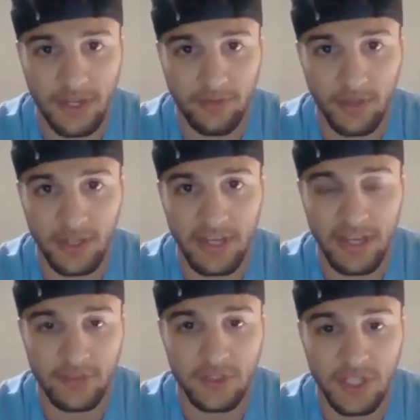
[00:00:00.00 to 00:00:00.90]
I really didn't
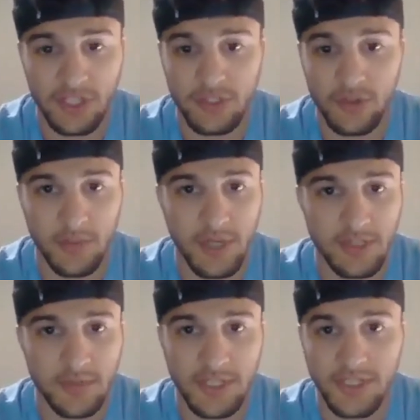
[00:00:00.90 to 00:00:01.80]
have to change too
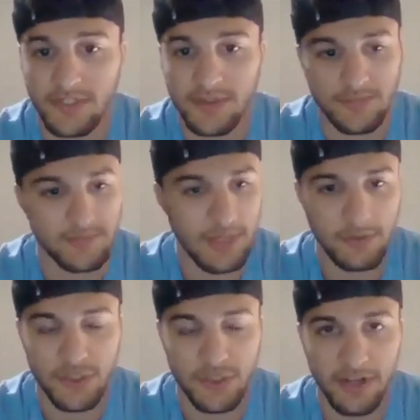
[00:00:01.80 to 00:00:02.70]
much because I
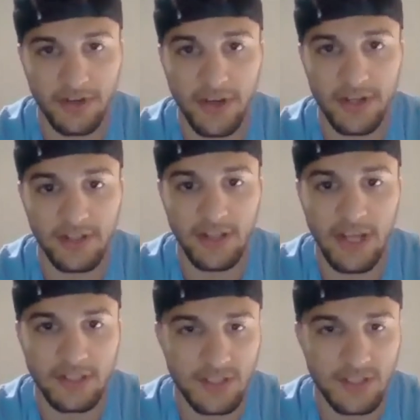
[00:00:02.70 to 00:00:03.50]
was trained already a lot.